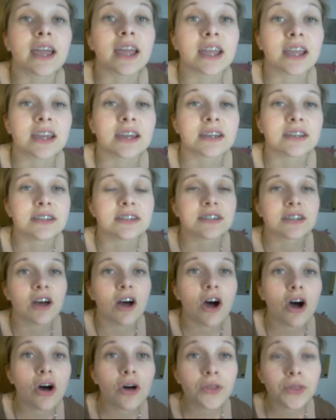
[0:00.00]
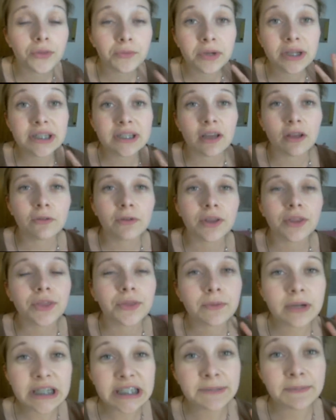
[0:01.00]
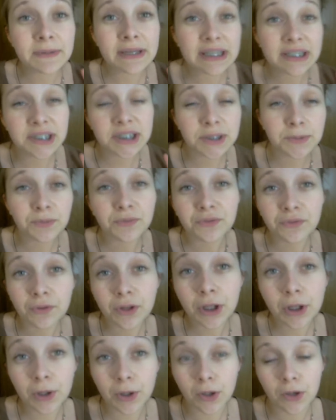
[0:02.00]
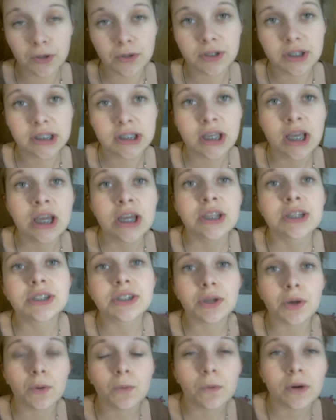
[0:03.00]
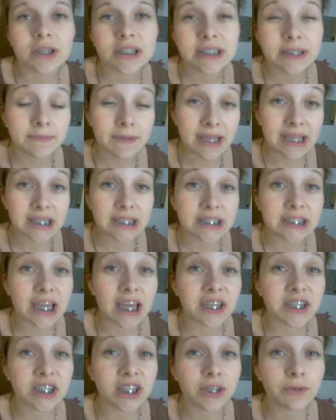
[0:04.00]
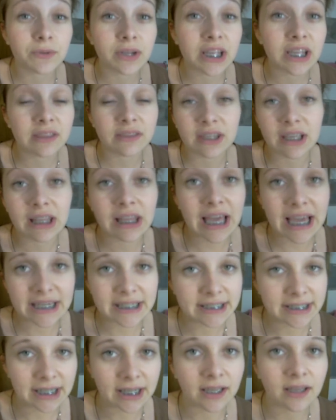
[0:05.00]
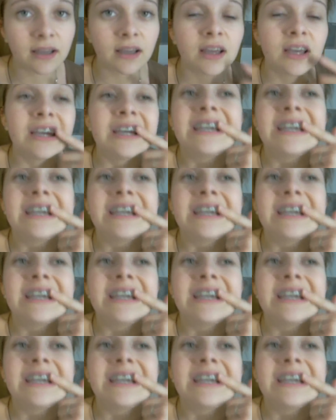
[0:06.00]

and only three spaces were fully closed, so one space had to re-get the elastic.